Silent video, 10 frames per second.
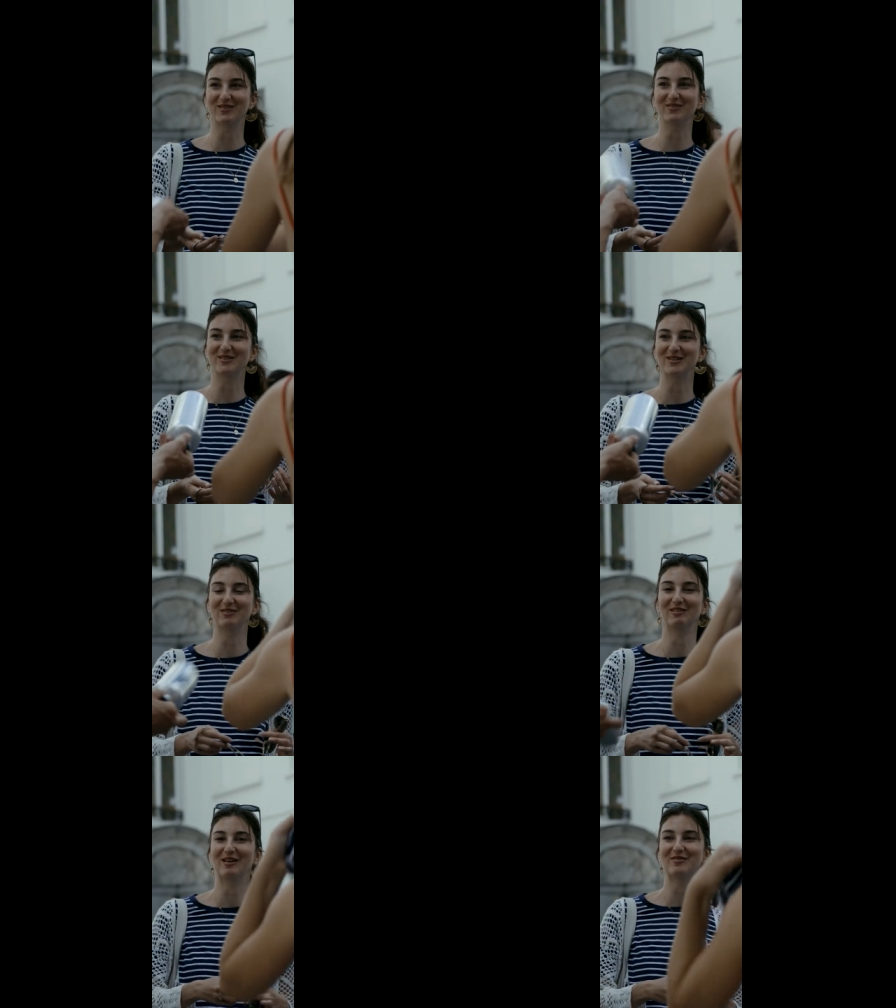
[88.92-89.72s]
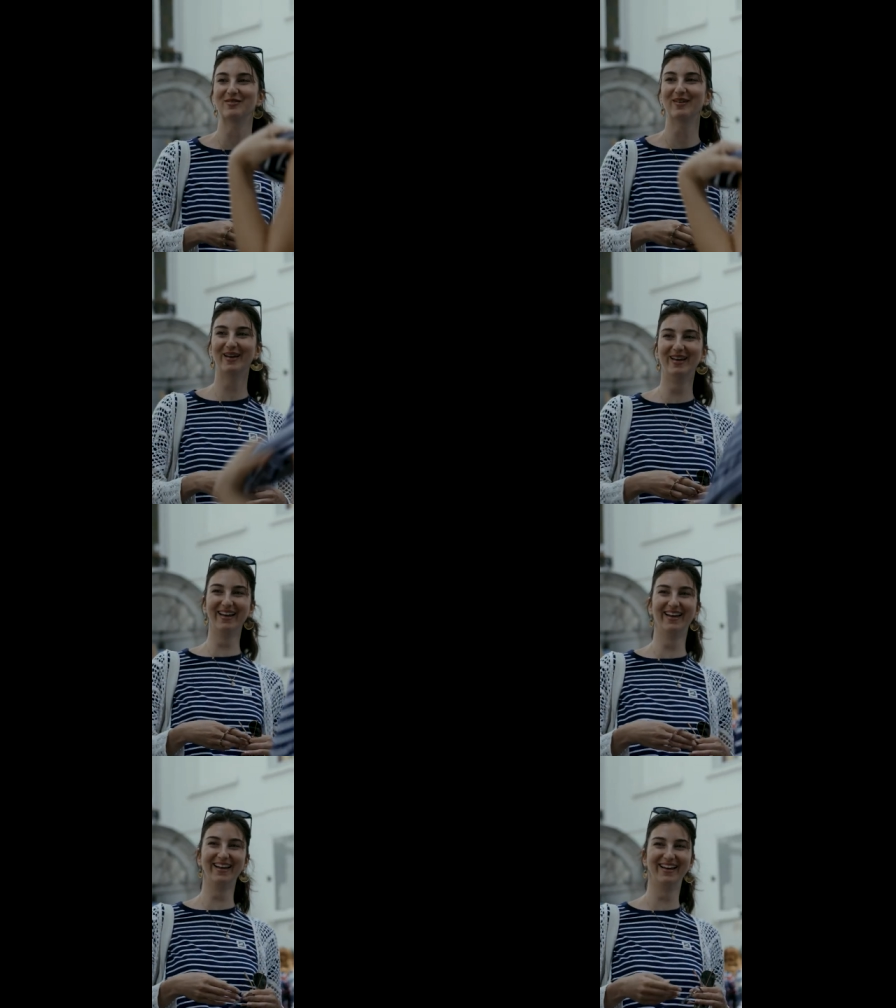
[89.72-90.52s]
be some sort of
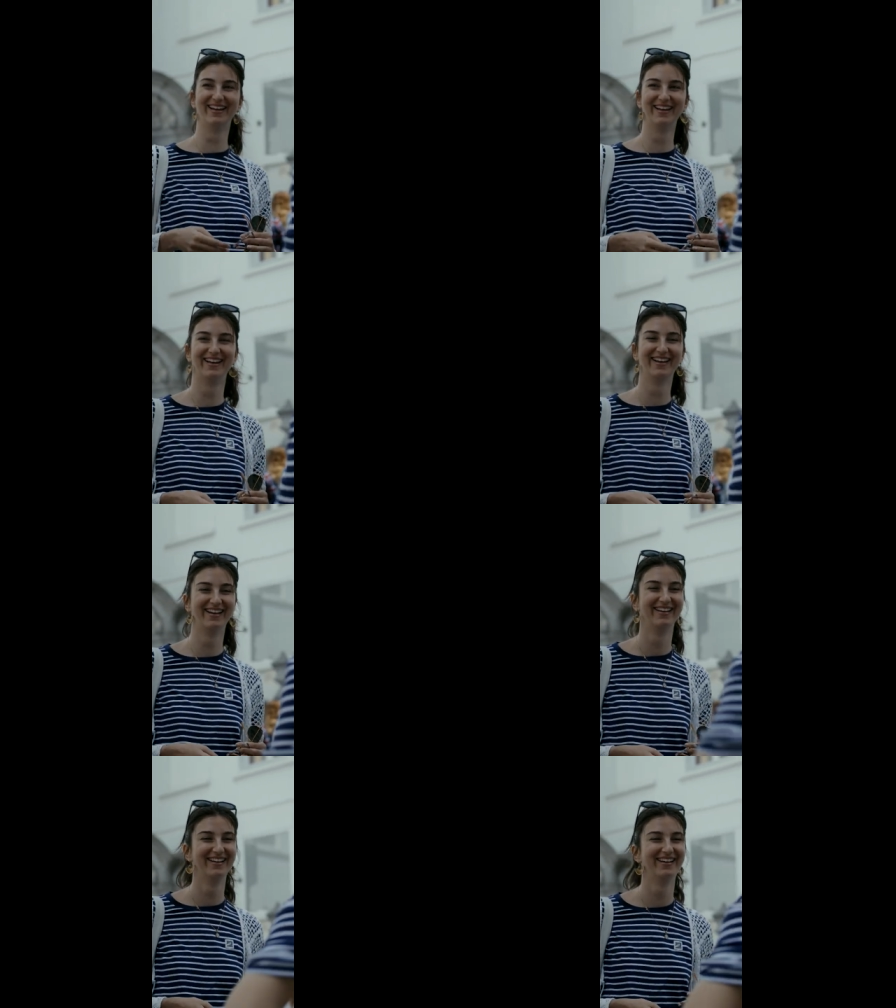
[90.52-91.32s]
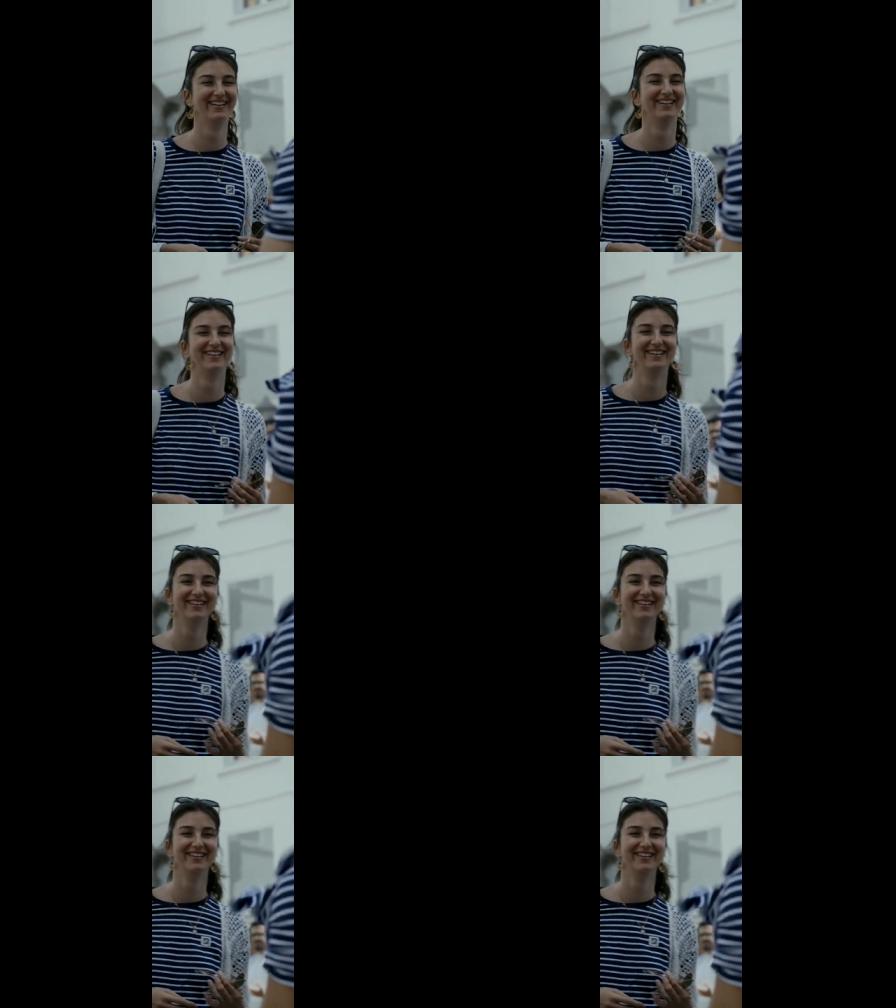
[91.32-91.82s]
implementation in the future moving forward.